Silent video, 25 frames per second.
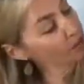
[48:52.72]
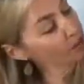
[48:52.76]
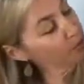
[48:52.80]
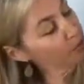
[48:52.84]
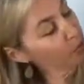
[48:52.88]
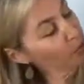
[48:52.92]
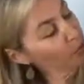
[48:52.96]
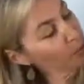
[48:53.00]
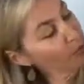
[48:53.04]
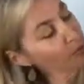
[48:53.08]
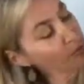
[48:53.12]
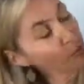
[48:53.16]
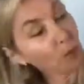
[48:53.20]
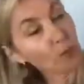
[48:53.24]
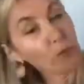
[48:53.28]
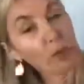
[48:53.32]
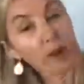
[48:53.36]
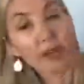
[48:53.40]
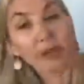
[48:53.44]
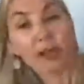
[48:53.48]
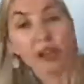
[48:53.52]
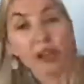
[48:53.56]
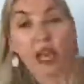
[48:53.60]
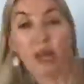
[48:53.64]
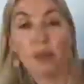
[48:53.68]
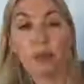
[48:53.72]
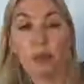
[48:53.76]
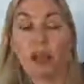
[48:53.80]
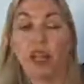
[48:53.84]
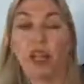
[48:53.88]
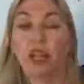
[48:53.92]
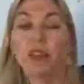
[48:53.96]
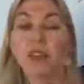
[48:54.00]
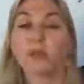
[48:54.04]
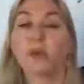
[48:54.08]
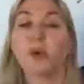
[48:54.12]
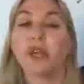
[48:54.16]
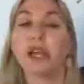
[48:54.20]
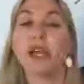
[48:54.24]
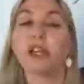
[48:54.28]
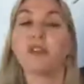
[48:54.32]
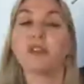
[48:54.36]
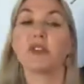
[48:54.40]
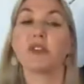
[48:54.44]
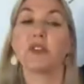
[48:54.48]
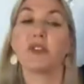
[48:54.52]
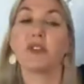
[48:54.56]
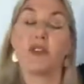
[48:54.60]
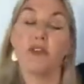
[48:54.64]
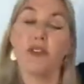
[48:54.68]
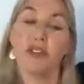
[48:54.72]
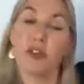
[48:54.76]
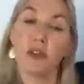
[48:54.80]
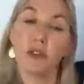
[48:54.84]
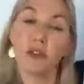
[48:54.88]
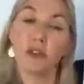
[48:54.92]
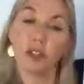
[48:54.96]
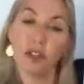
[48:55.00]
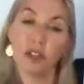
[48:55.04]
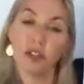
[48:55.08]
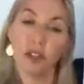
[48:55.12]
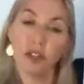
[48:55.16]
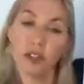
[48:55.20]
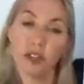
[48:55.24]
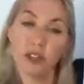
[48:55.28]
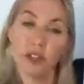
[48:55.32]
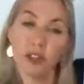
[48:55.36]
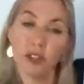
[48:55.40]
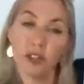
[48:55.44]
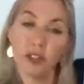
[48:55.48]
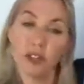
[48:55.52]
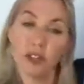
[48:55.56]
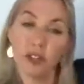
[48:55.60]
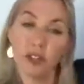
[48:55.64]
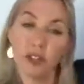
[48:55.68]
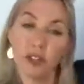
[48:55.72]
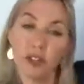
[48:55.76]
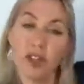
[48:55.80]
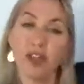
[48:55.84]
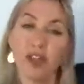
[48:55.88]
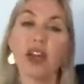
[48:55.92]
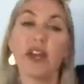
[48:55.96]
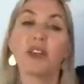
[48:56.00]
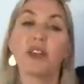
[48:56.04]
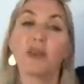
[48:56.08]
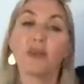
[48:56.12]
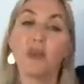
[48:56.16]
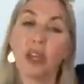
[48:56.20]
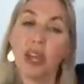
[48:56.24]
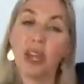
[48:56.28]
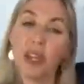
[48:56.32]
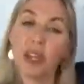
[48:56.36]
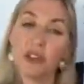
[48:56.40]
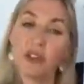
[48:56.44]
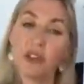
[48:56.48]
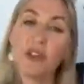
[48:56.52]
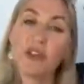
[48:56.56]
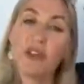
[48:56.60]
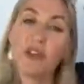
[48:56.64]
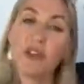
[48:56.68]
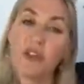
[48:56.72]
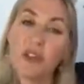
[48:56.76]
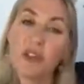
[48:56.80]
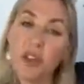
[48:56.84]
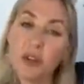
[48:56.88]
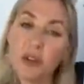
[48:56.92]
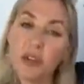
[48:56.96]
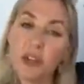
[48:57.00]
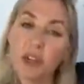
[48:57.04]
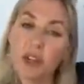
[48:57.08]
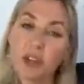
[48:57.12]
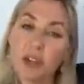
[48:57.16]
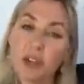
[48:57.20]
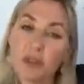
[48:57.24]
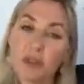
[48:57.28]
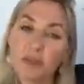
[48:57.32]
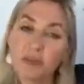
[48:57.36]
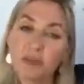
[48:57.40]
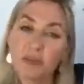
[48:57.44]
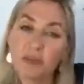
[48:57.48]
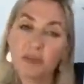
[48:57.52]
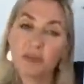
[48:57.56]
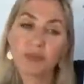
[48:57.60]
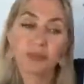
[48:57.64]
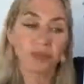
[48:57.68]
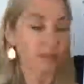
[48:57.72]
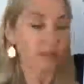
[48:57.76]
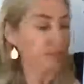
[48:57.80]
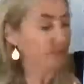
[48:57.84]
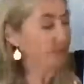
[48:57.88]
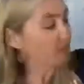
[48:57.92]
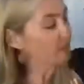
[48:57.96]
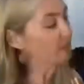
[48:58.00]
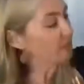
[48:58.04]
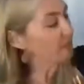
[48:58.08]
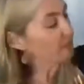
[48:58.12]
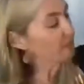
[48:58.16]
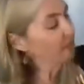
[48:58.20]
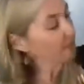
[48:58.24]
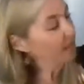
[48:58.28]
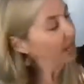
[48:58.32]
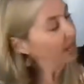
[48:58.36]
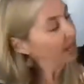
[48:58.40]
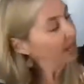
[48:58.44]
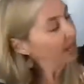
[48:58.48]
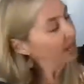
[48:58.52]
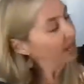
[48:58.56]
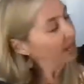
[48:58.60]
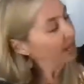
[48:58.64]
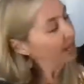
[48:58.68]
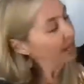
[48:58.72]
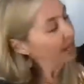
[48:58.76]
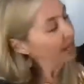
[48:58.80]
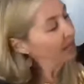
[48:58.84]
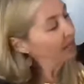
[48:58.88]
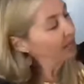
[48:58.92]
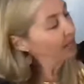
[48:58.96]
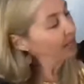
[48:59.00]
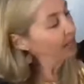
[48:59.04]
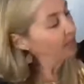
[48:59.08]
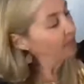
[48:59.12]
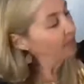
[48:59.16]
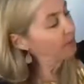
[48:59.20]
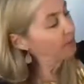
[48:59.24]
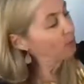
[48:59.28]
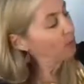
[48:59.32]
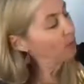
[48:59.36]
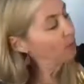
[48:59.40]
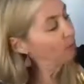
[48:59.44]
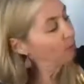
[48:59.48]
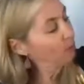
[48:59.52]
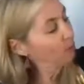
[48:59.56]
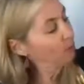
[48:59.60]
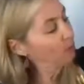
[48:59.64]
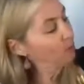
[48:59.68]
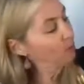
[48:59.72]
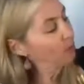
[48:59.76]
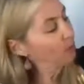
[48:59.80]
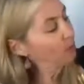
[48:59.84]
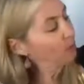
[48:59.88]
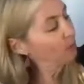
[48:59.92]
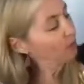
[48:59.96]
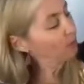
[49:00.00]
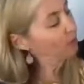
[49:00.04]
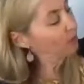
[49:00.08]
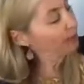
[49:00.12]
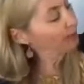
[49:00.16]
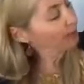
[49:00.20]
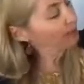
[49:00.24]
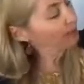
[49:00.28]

more than one as we entered the future. As we entered the future, and there were more than one